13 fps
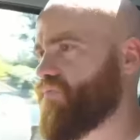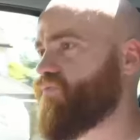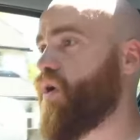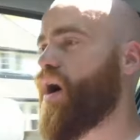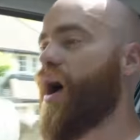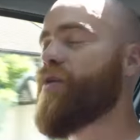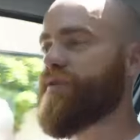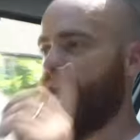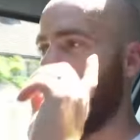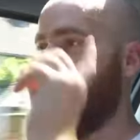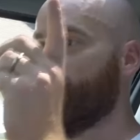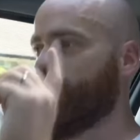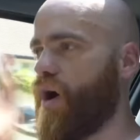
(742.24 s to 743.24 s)
Right, okay,
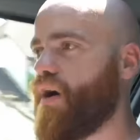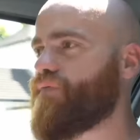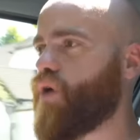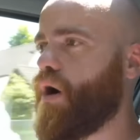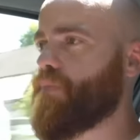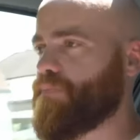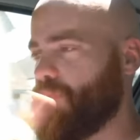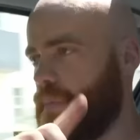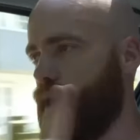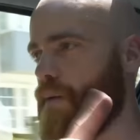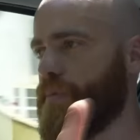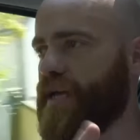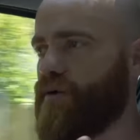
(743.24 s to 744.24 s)
I've, I've got
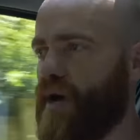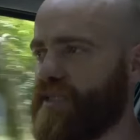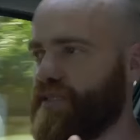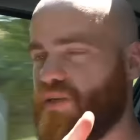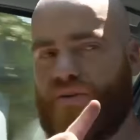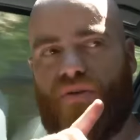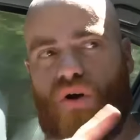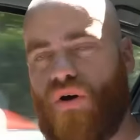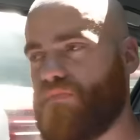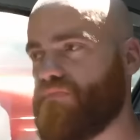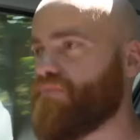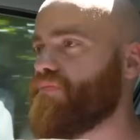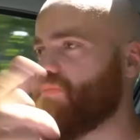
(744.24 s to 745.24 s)
a, a big question
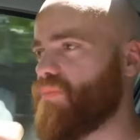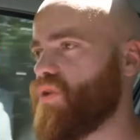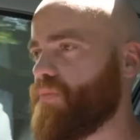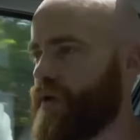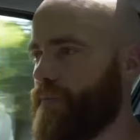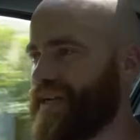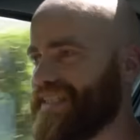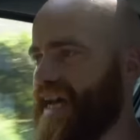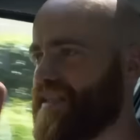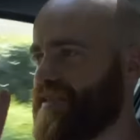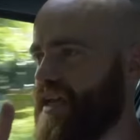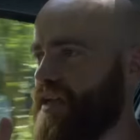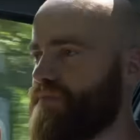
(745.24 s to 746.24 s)
on you becoming a
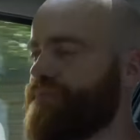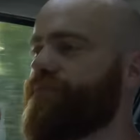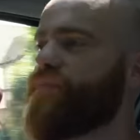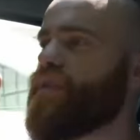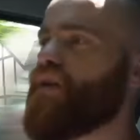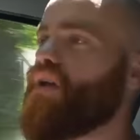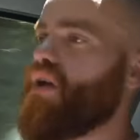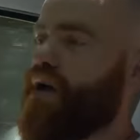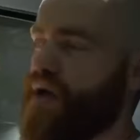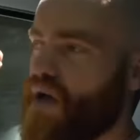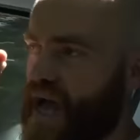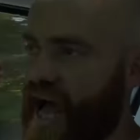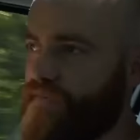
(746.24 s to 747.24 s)
dad then. Go on then.
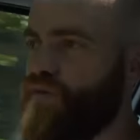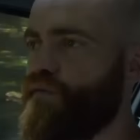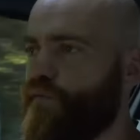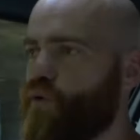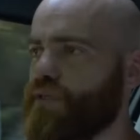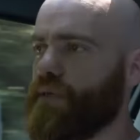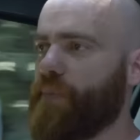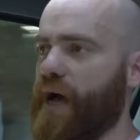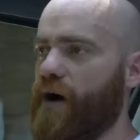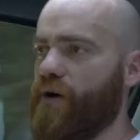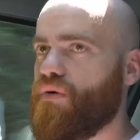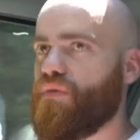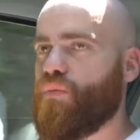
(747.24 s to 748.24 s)
Have you thought
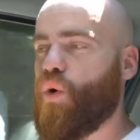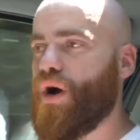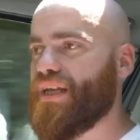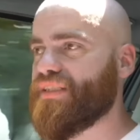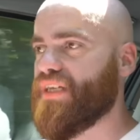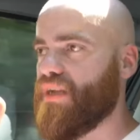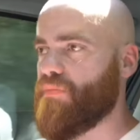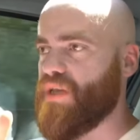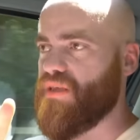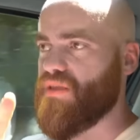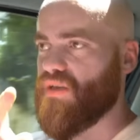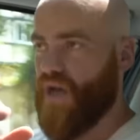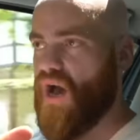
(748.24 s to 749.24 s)
about what is going to
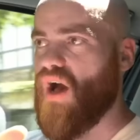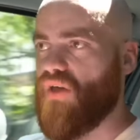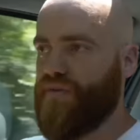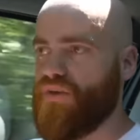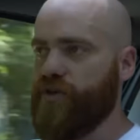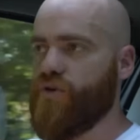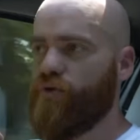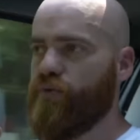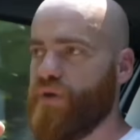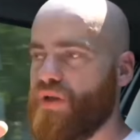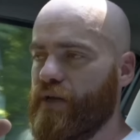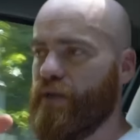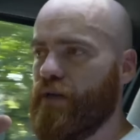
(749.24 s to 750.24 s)
be the car that you
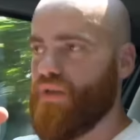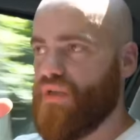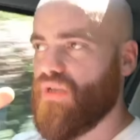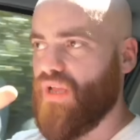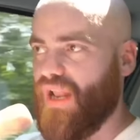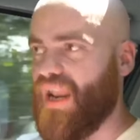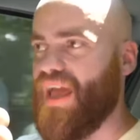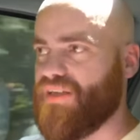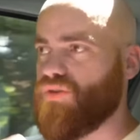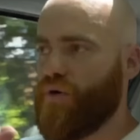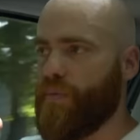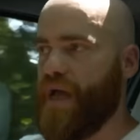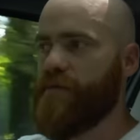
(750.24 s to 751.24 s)

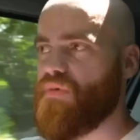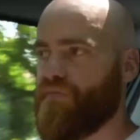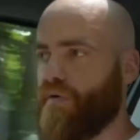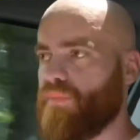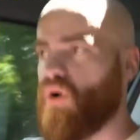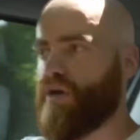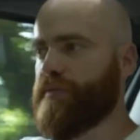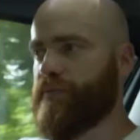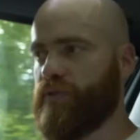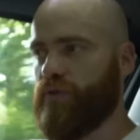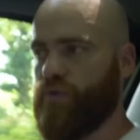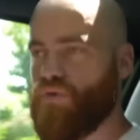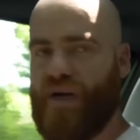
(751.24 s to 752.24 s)
collect your baby from the
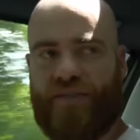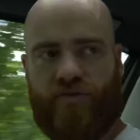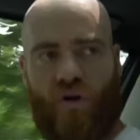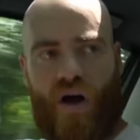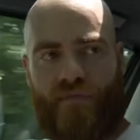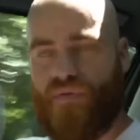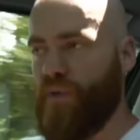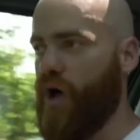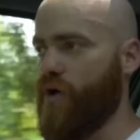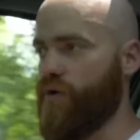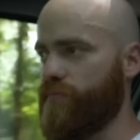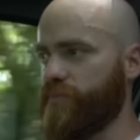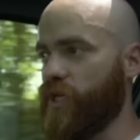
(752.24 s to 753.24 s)
hospital and drive them home?